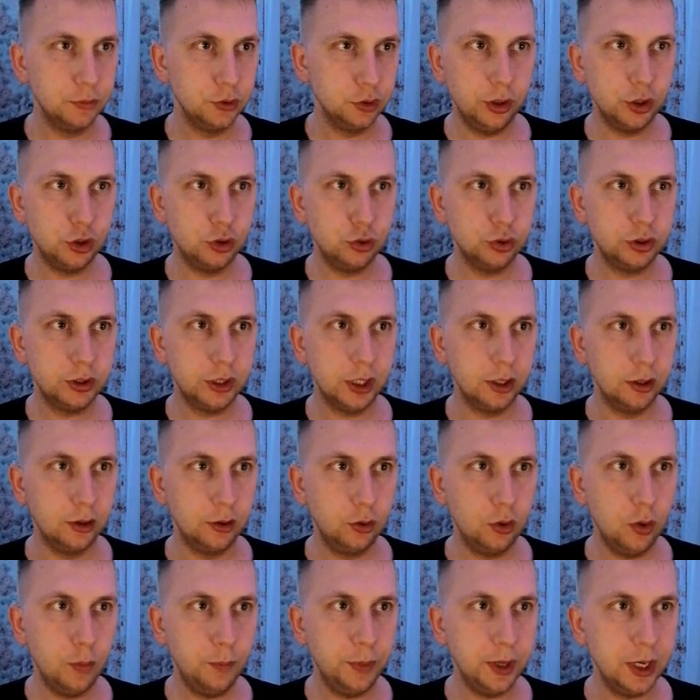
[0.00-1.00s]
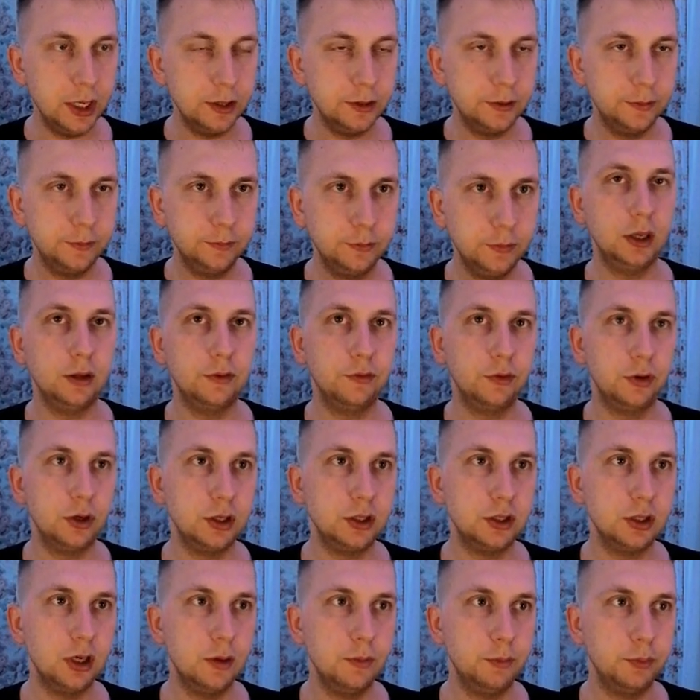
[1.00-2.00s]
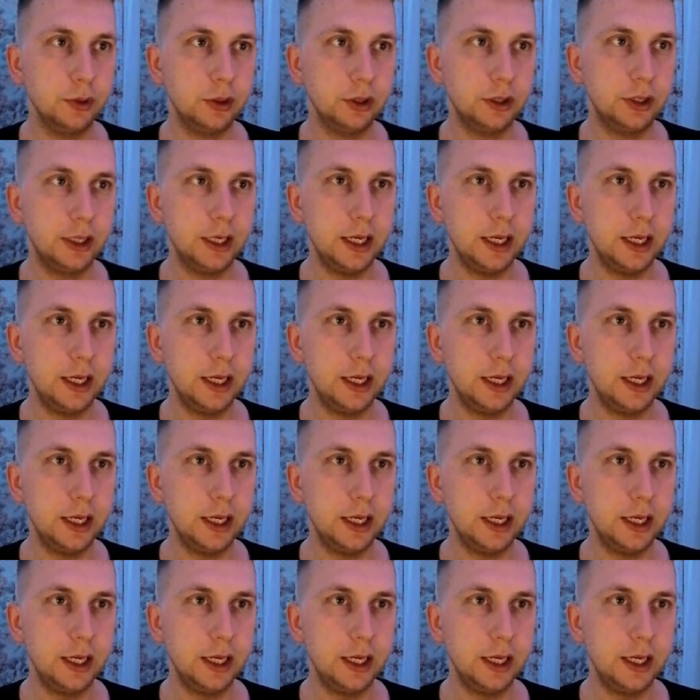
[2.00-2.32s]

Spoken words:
So I just can copy it and, for example,